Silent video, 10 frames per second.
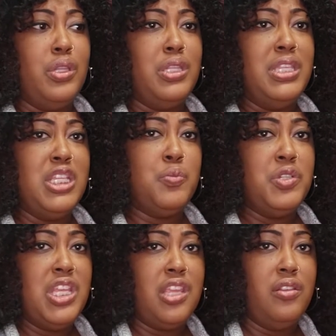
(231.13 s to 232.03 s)
this
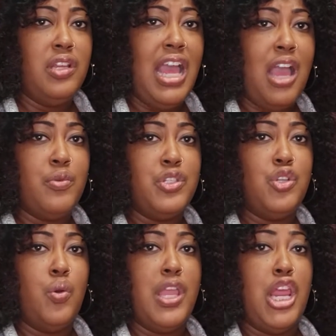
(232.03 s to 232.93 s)
particular guy was
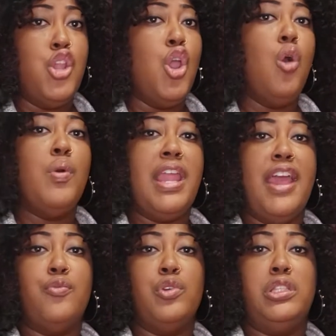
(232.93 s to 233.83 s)
doing, and no one
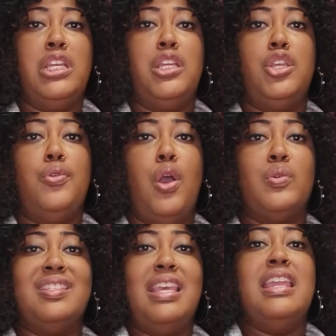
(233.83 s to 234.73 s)
had really,
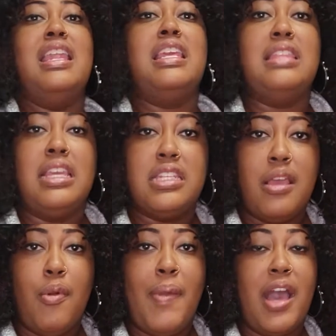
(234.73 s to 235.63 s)
said anything to
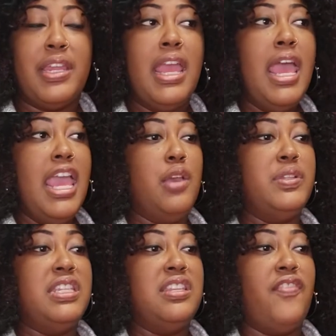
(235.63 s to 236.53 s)
him about it. It
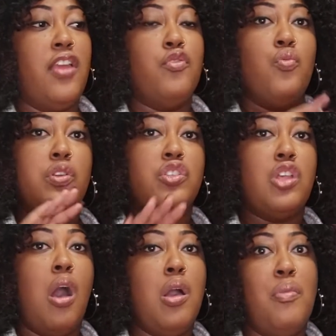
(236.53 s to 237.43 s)
was as if everyone
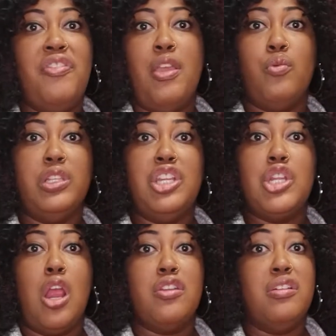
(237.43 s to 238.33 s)
saw it, but they really
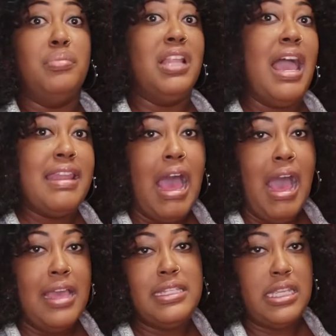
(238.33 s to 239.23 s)
turned a blind
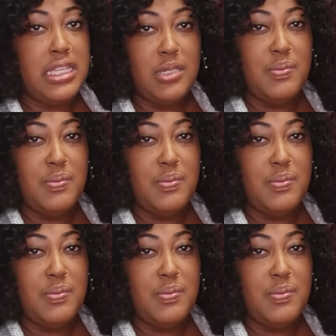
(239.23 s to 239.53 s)
eye to his